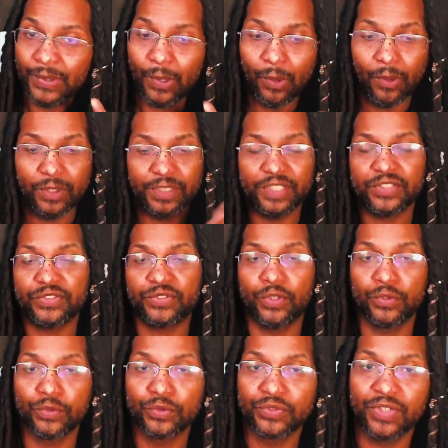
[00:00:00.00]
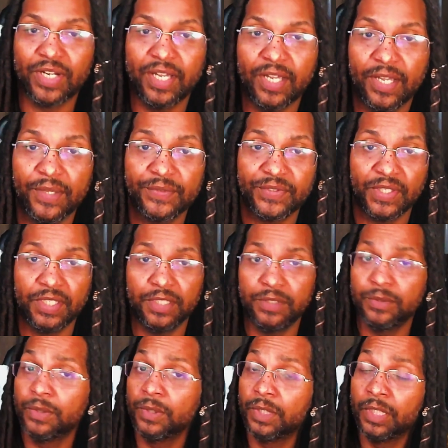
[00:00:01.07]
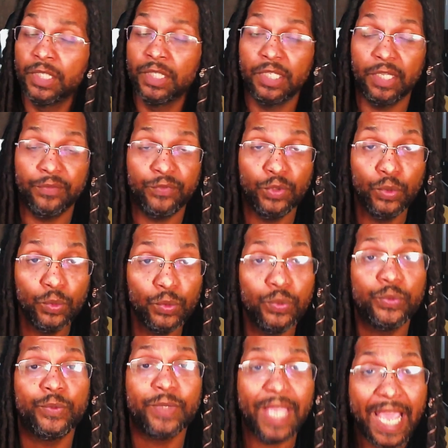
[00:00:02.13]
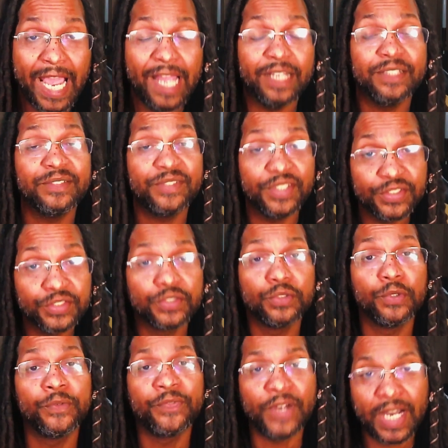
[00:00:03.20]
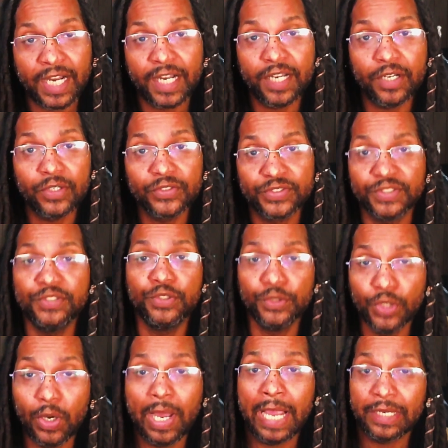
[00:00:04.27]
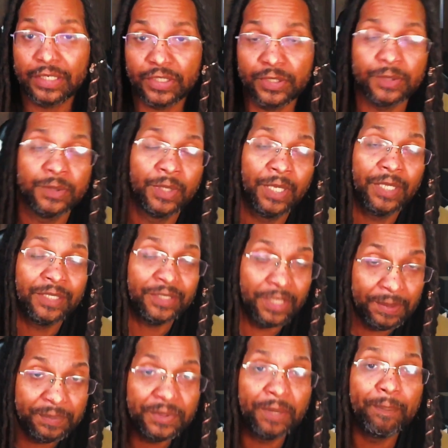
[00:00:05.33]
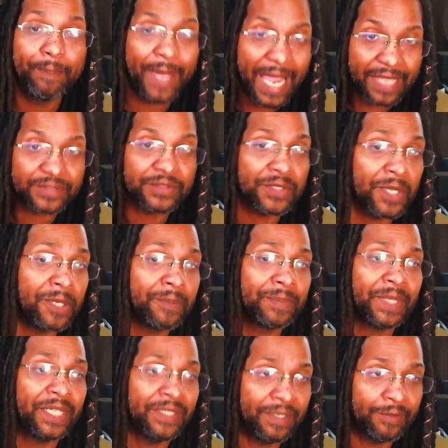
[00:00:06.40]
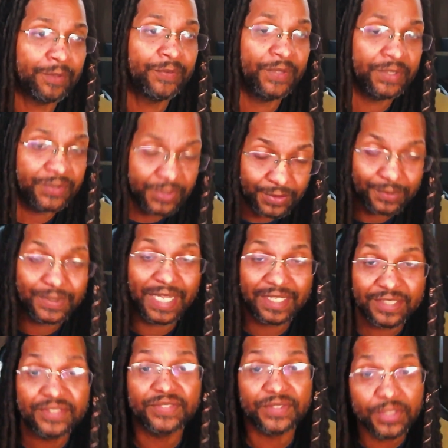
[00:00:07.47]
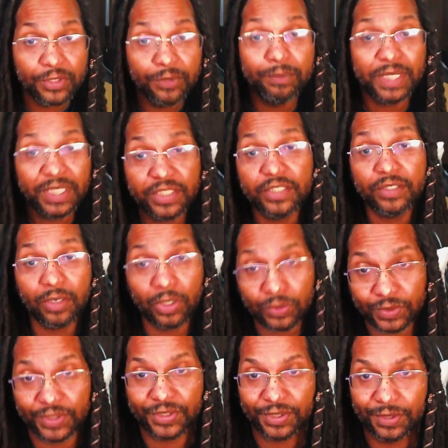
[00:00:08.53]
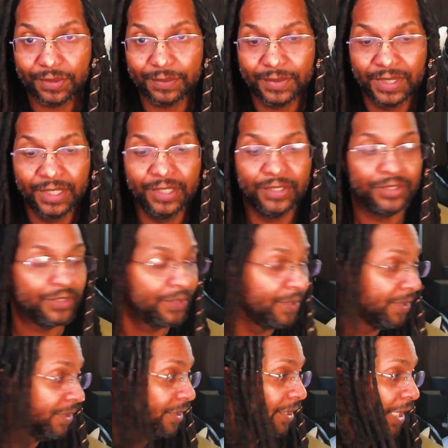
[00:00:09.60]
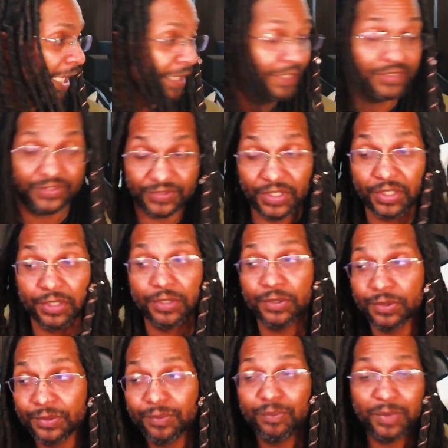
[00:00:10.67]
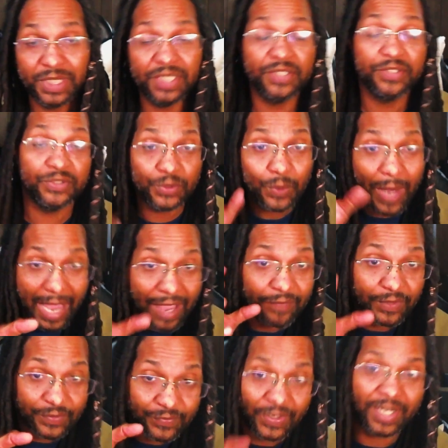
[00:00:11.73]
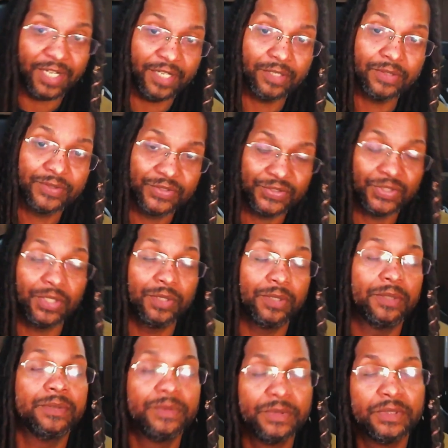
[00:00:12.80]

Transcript: on external drives, and if you've got digital files and you know how to keep them backed up and everything too, that is still media ownership, and it still means you have a file. So,